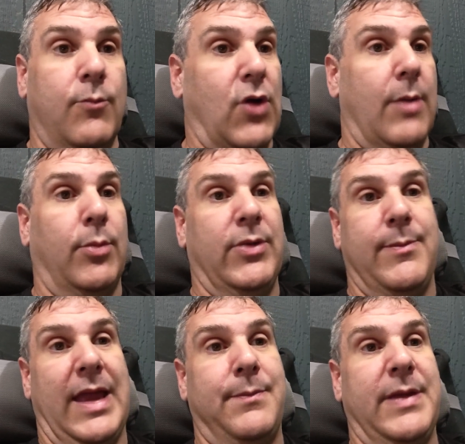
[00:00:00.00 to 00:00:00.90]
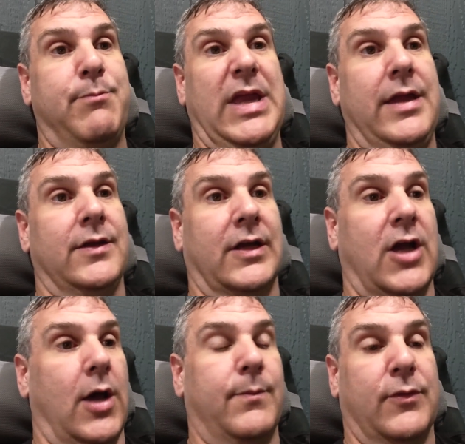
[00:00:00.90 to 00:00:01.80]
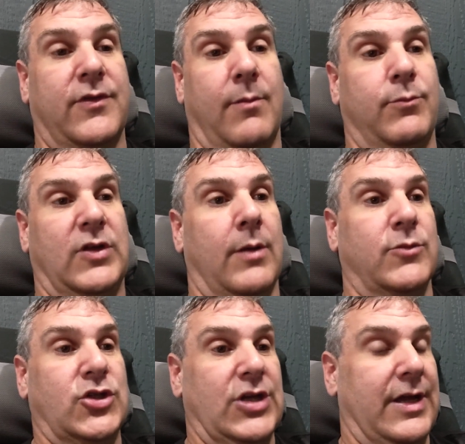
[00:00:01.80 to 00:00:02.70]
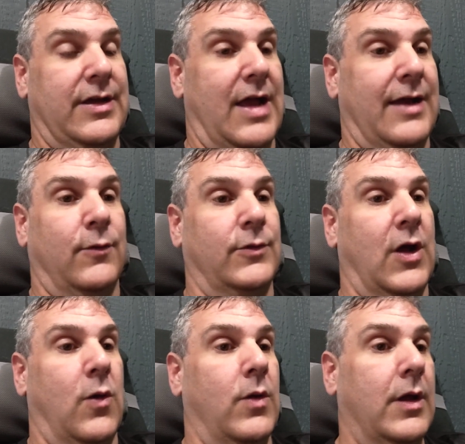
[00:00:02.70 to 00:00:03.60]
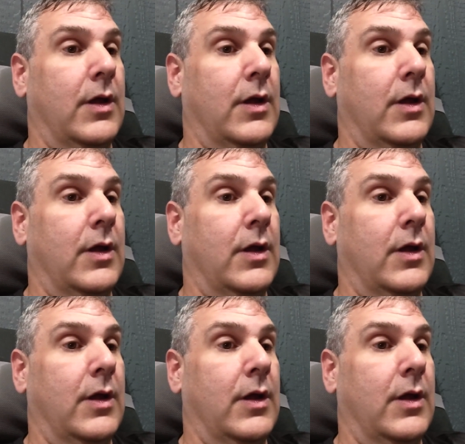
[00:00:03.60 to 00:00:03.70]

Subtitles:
probably make me pee in a cup or some dumb shit. I don't know.